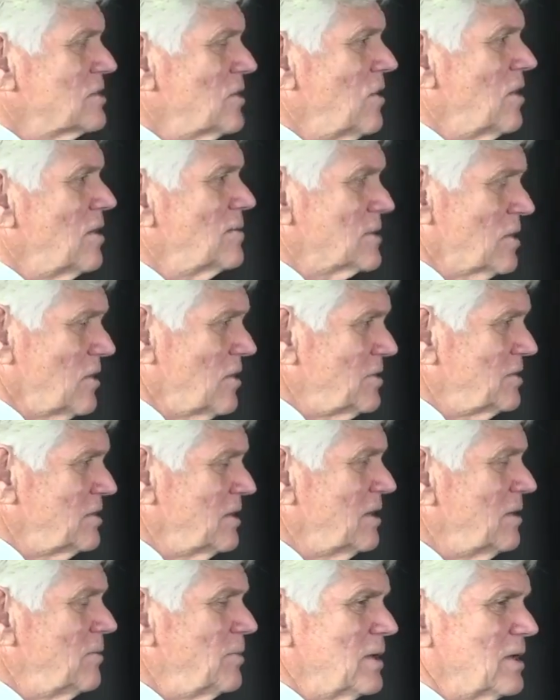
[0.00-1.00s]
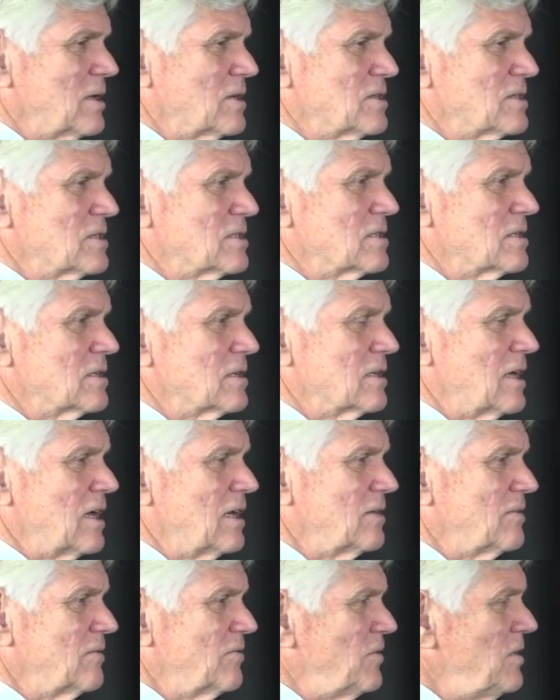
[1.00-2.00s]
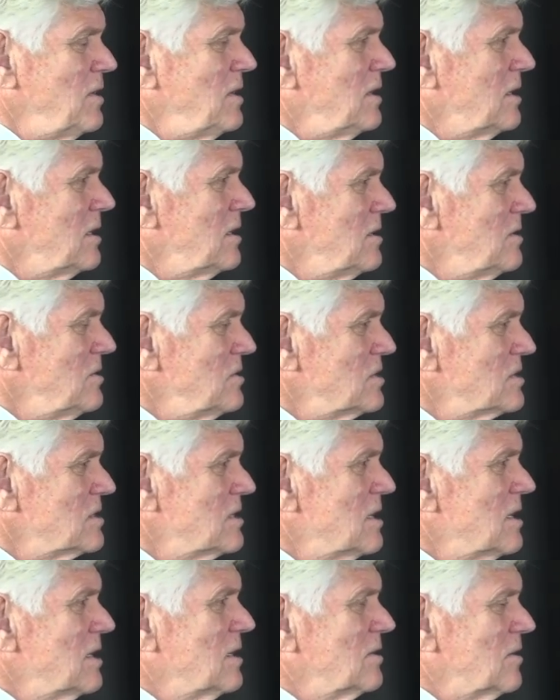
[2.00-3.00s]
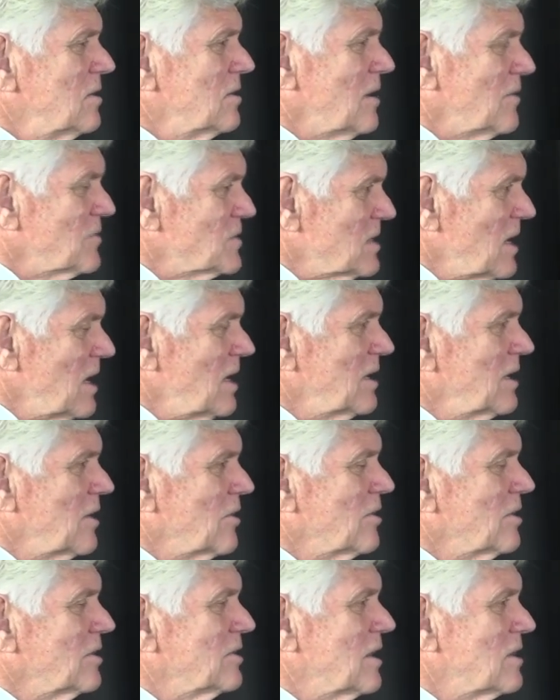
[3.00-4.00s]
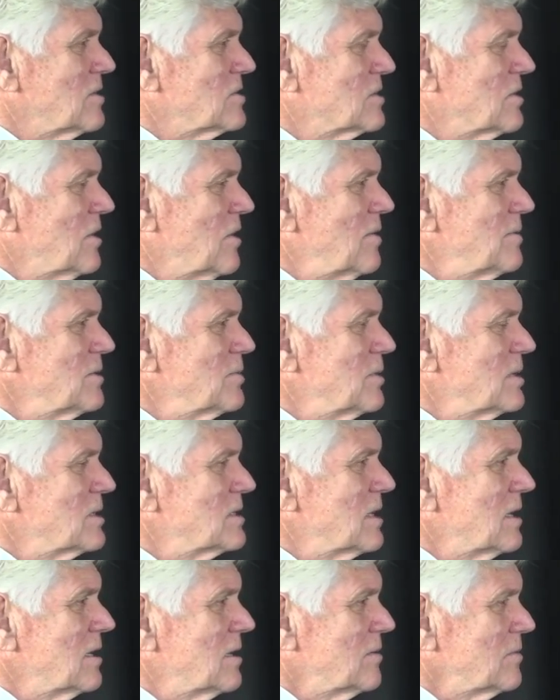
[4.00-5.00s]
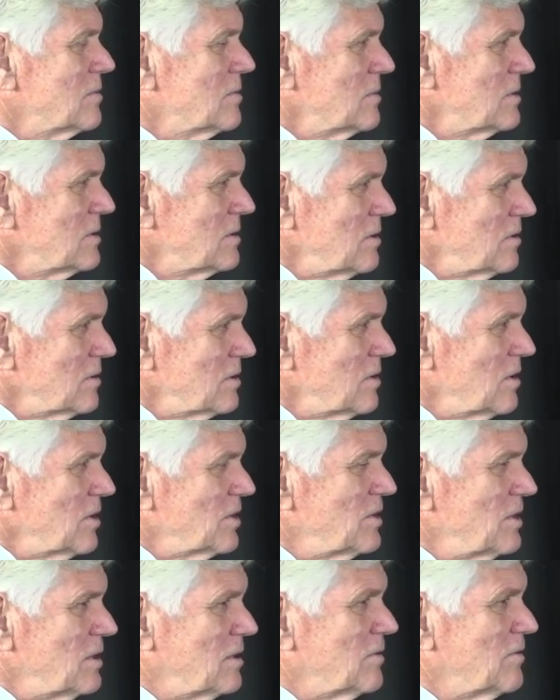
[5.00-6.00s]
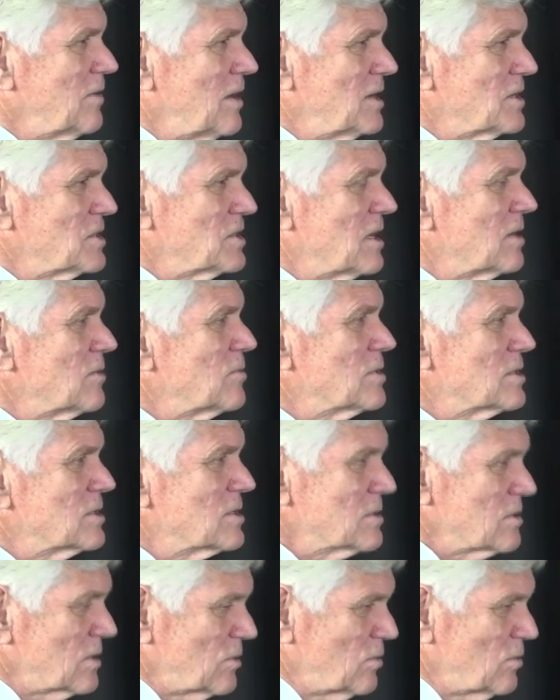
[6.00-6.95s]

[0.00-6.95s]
times, I think, because they had fin keels, not enough sail area in those times, but um, I think Vanderstadt was